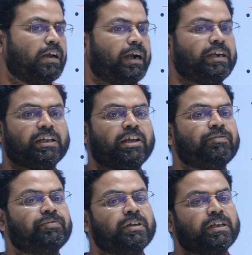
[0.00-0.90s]
and
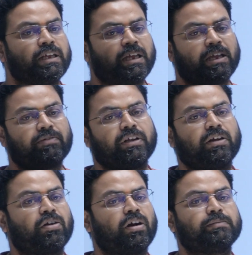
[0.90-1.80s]
if he
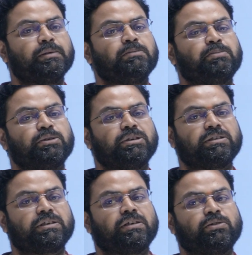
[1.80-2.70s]
will not be in
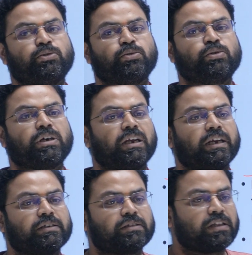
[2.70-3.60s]
position to collect